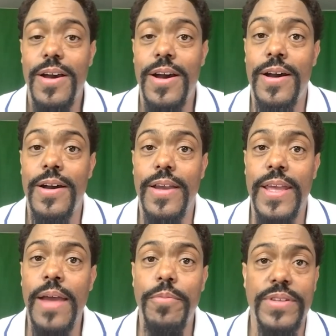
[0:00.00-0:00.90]
uh,
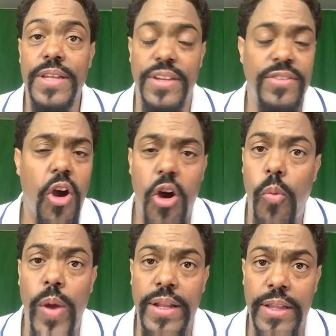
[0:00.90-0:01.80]
and that was, it's, it's a
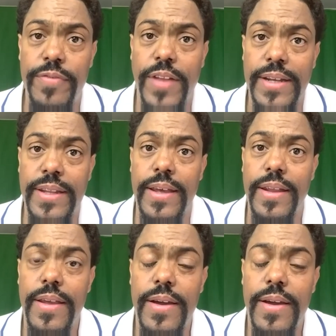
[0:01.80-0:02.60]
hard way to live like that.